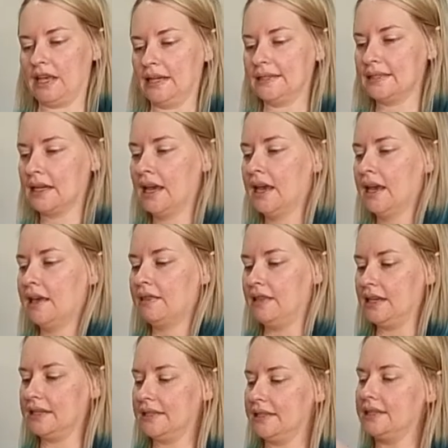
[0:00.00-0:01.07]
this.
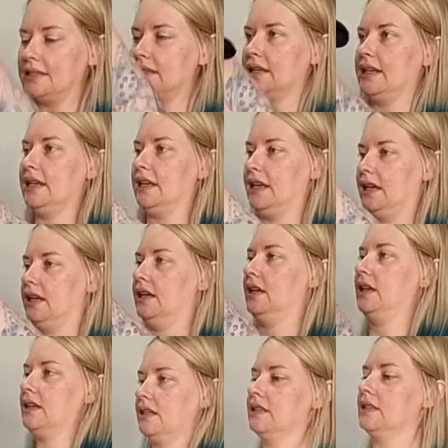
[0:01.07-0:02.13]
This
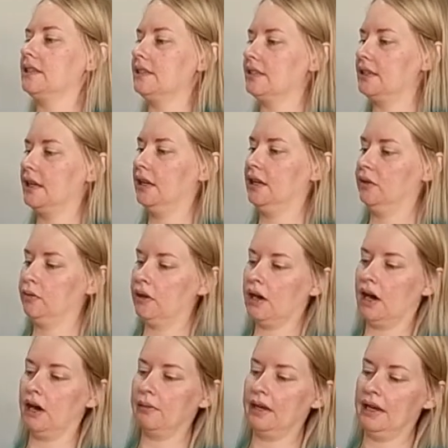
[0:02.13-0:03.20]
is, where
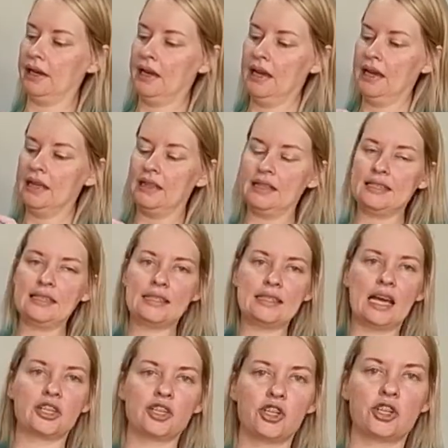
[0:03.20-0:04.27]
are we? This is
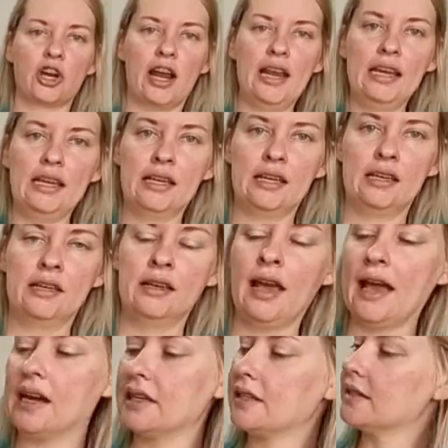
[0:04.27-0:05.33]
Sasha Drake,
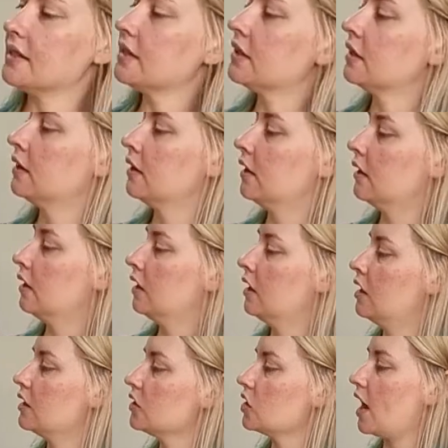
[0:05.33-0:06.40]
and it's
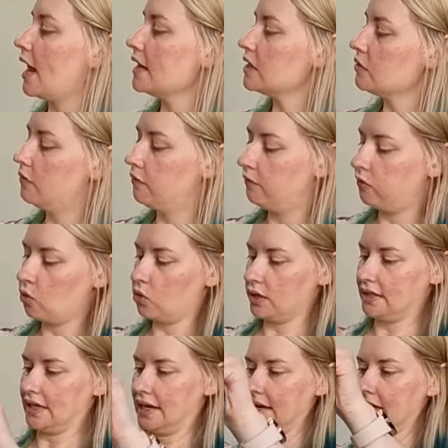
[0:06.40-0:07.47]
size
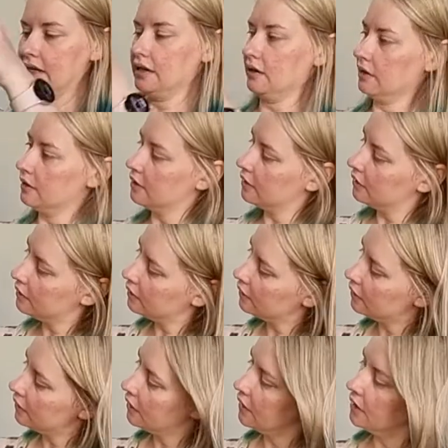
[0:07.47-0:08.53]
14.
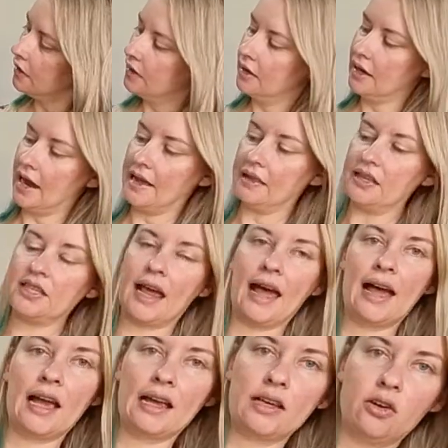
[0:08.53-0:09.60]
And the
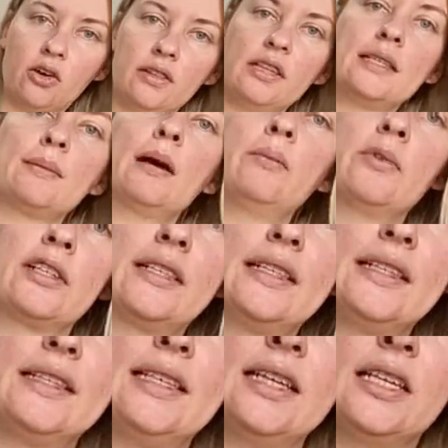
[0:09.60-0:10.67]
tag on this one was
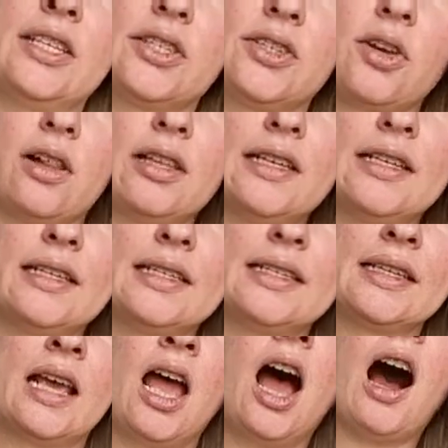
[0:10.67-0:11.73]
$6.
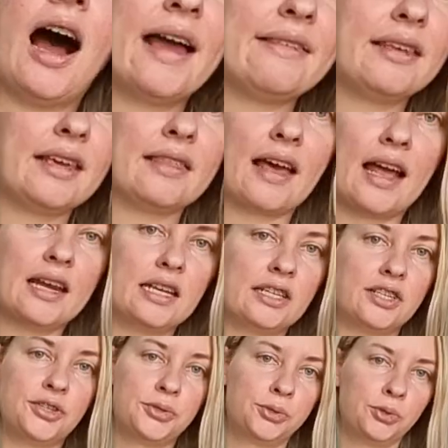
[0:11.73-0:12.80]
I think that is
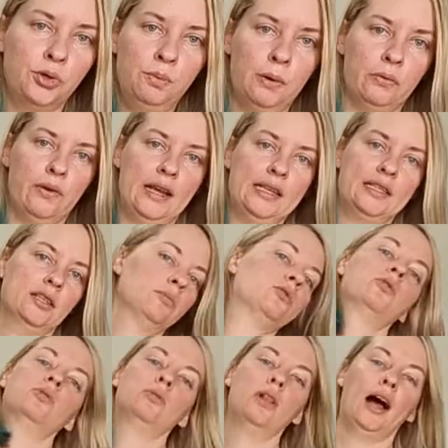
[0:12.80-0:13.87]
super
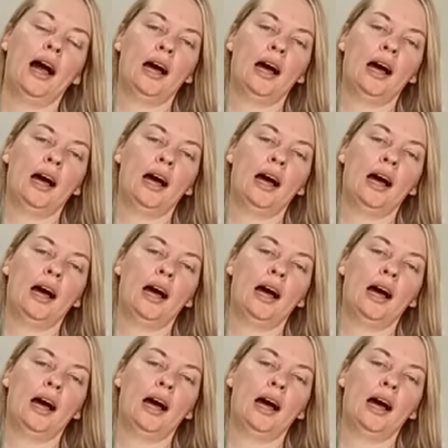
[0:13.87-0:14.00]
reasonable